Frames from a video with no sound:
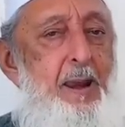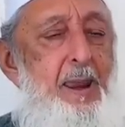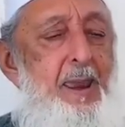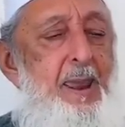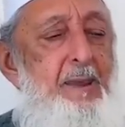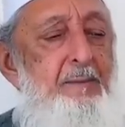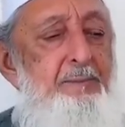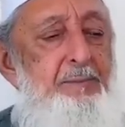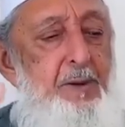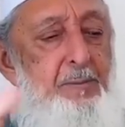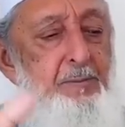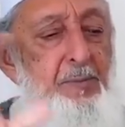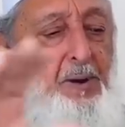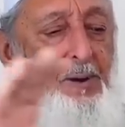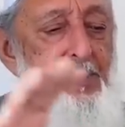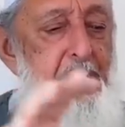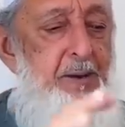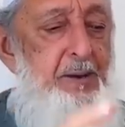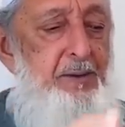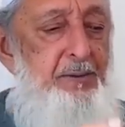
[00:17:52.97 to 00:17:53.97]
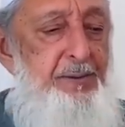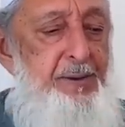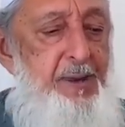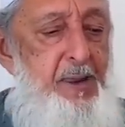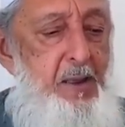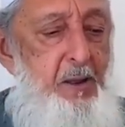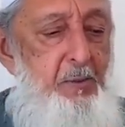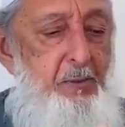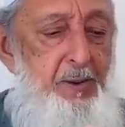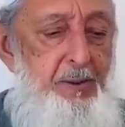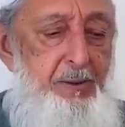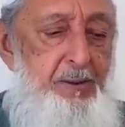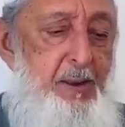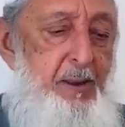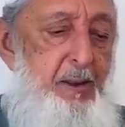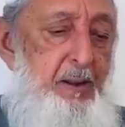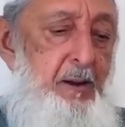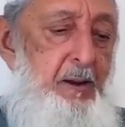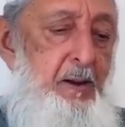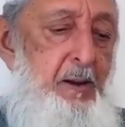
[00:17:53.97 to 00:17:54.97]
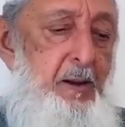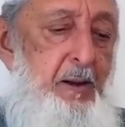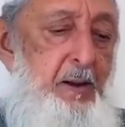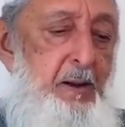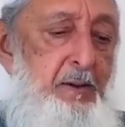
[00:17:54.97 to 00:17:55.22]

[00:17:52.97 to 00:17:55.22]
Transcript: everybody is there with their